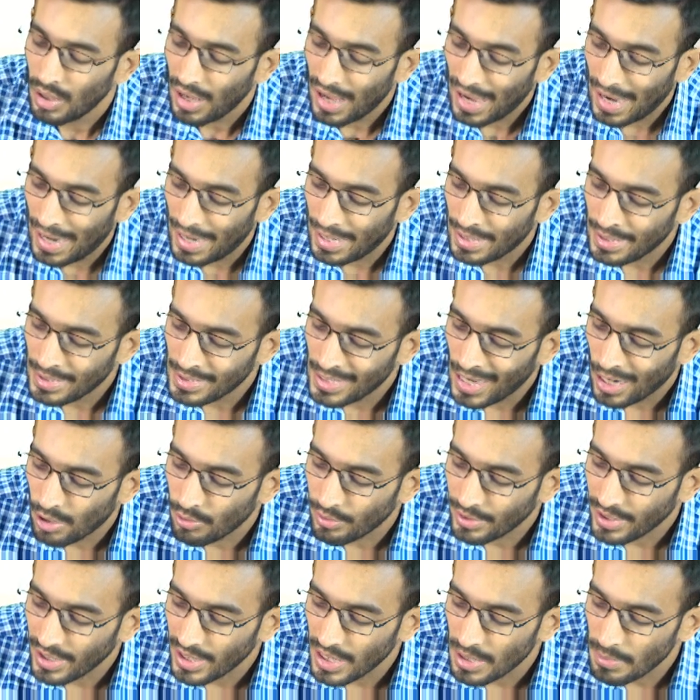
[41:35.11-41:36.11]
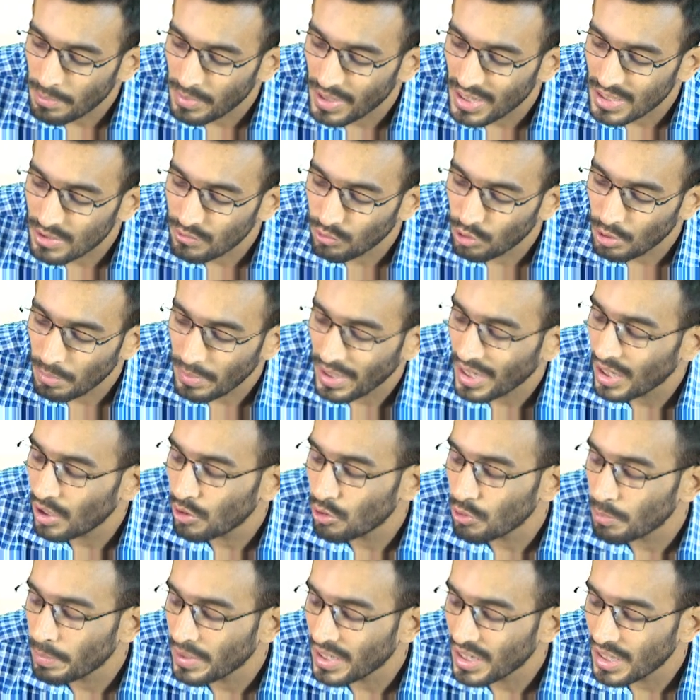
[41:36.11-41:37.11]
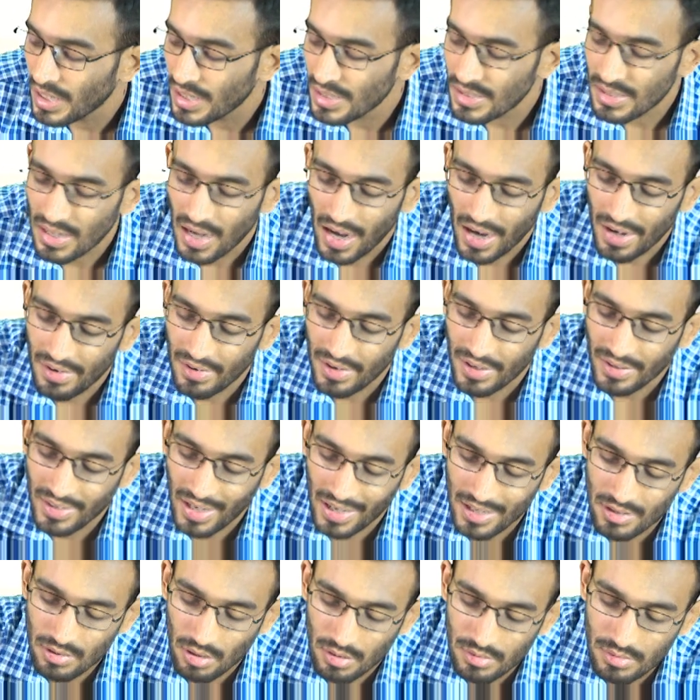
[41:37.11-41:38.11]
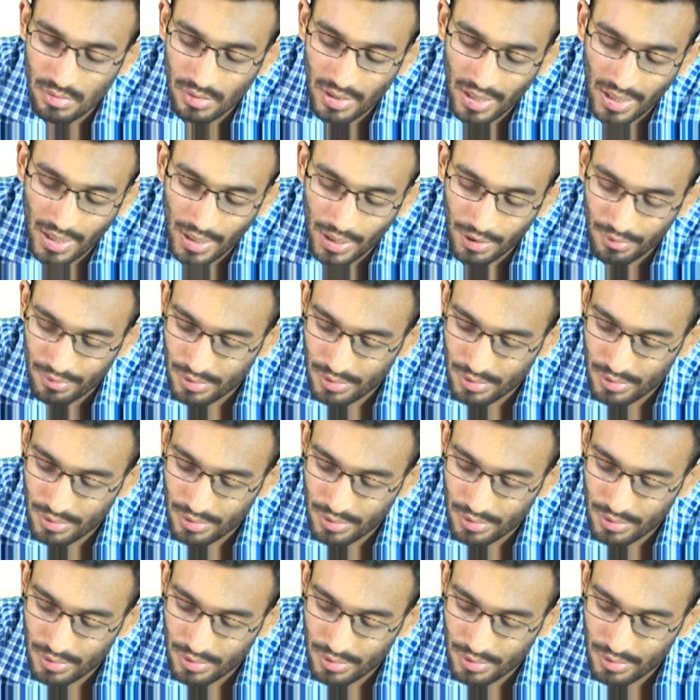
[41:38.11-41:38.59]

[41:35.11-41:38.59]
and diluted EPS would be rupees 100, that is also negative.